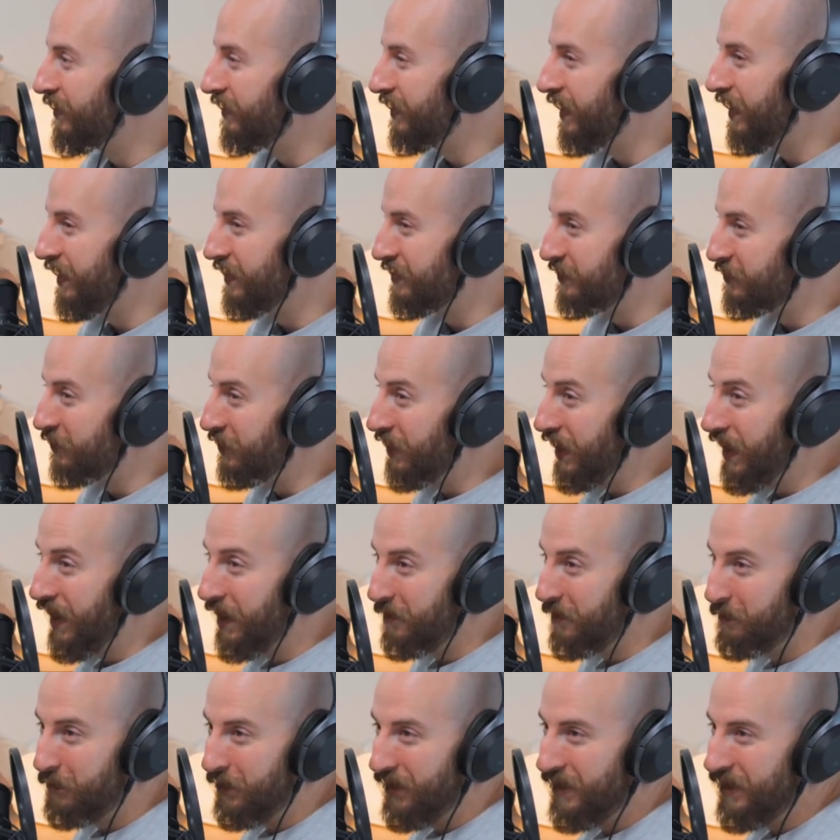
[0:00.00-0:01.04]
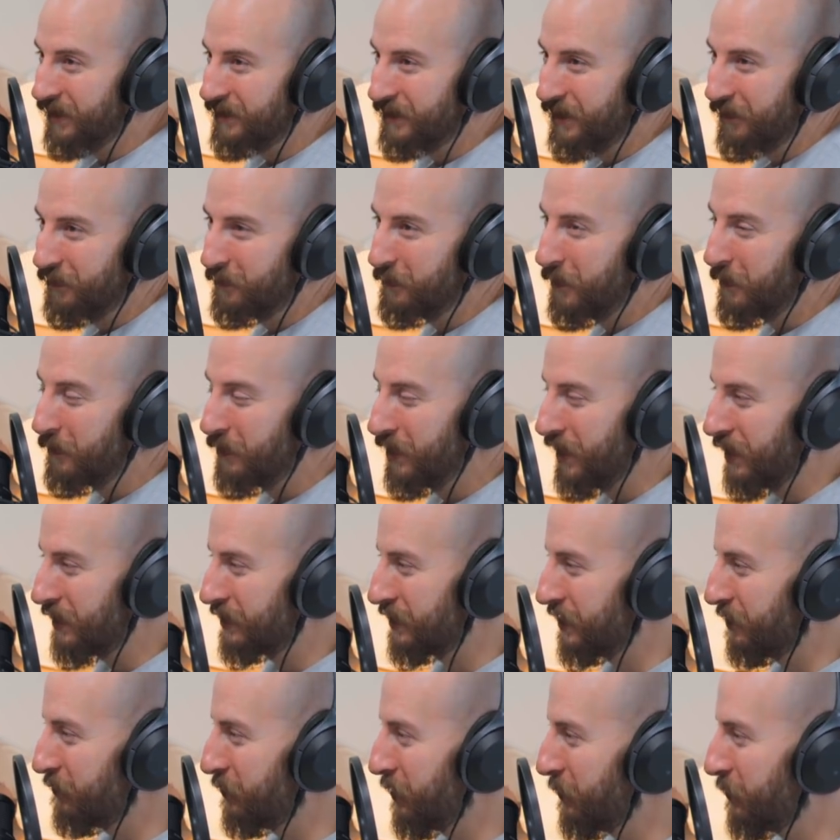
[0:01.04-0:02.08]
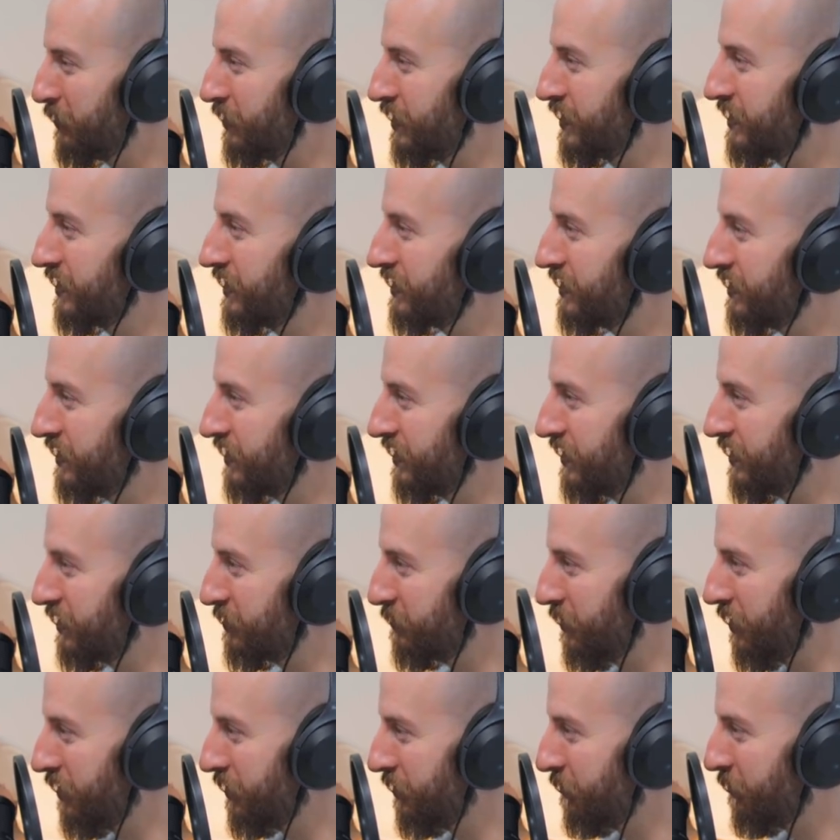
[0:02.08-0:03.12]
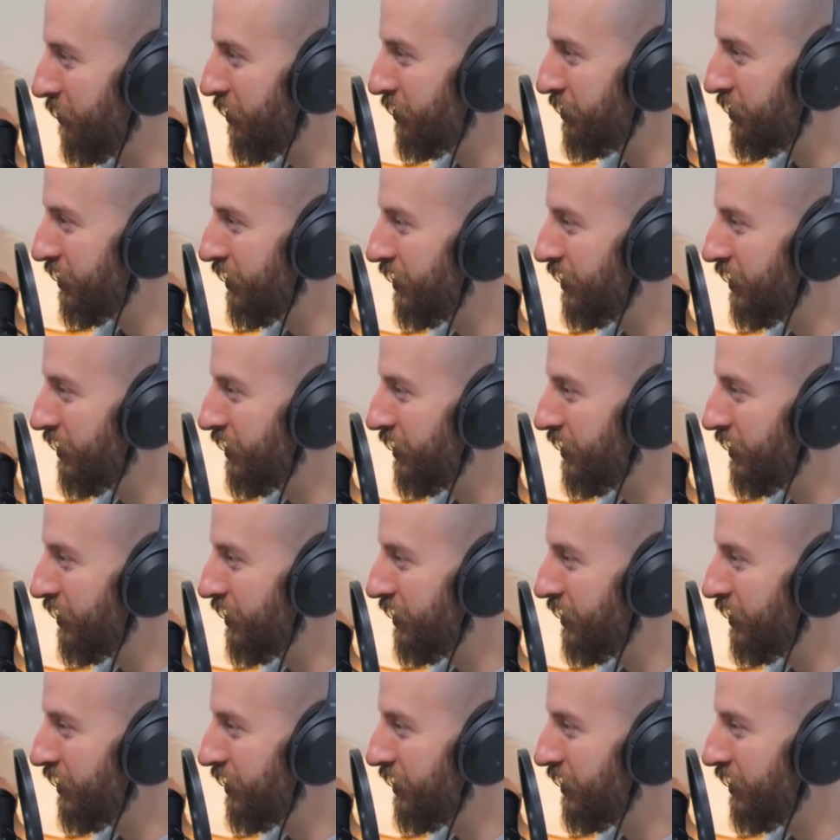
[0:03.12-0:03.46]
Okay, so yeah, because I remember that some people just listen to this rather than watch it.